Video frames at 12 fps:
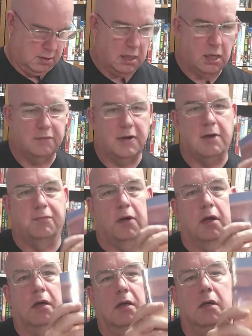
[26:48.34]
Out of
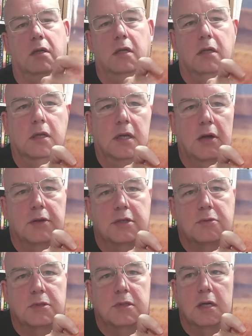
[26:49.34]
Africa. Now,
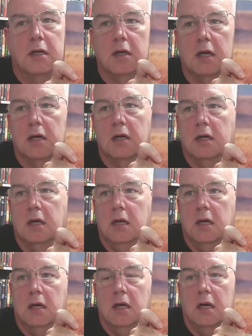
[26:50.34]
this was a
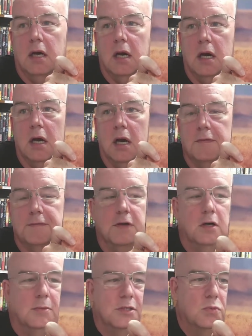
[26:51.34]

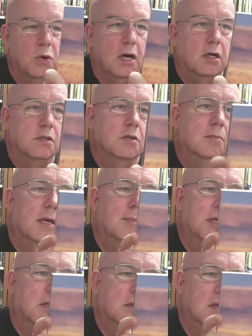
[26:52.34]
film as well, so
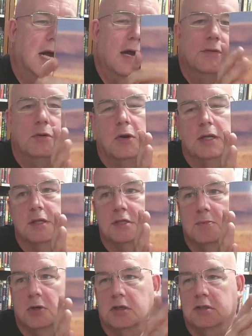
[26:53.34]
maybe I haven't read this
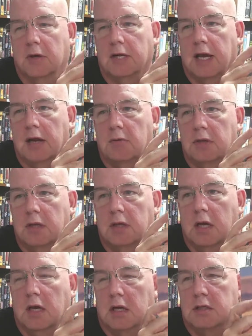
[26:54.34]
book, so I can't really,
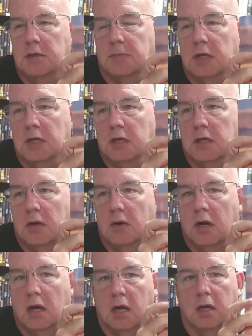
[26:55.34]
because I'm going
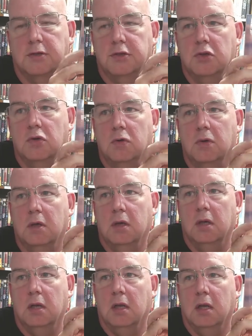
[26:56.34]
to do,
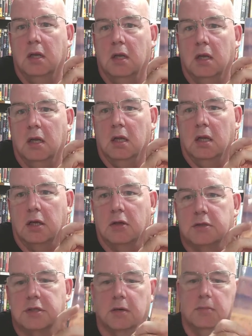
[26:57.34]

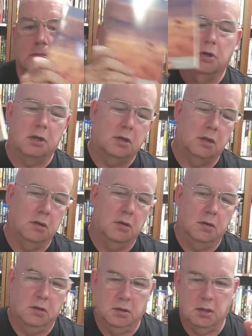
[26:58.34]
some book
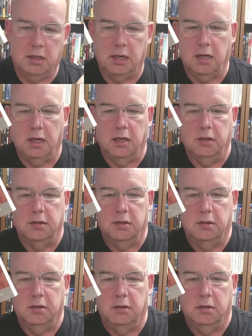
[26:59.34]
and
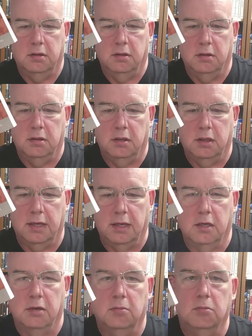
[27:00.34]

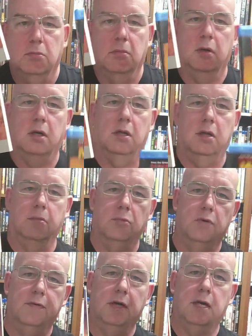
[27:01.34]
like the
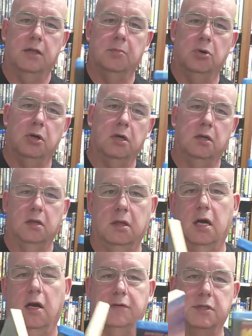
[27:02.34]
movie and the book.
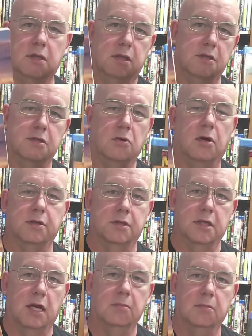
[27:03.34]
Obviously, these two aren't the
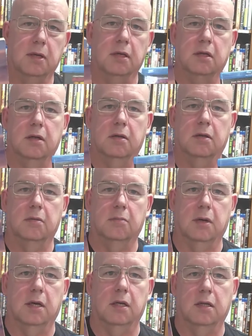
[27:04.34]
same, but
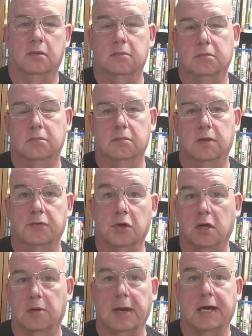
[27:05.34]
if you
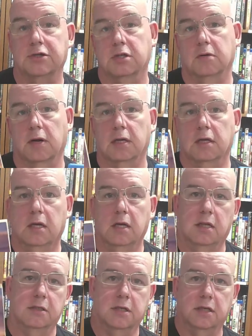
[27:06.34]
can imagine, right?
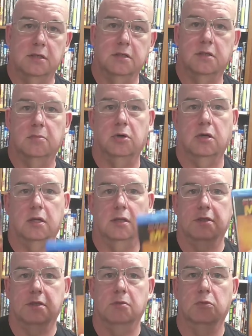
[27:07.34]
Let's say this is the book and
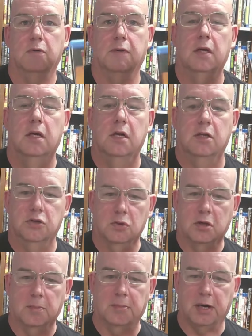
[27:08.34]
this is the movie. Do a
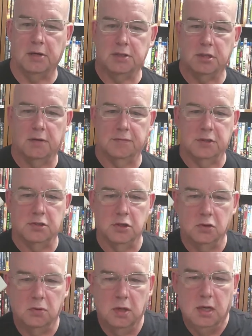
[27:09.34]
comparison of the
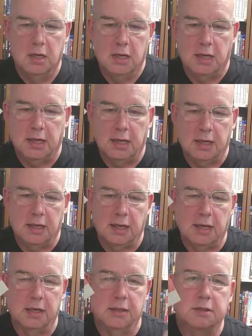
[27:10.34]
two,
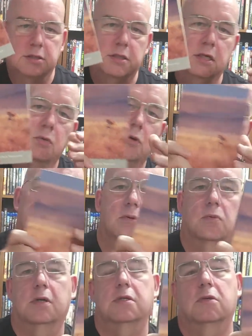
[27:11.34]
and see which
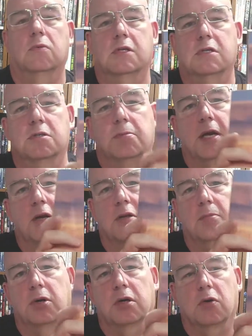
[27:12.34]
is better, the
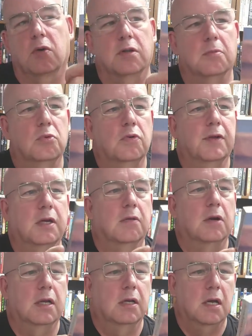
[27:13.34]
book or the movie,
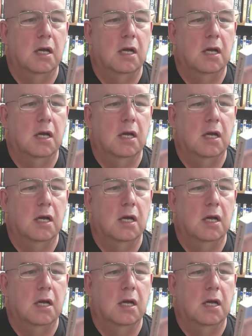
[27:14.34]
right?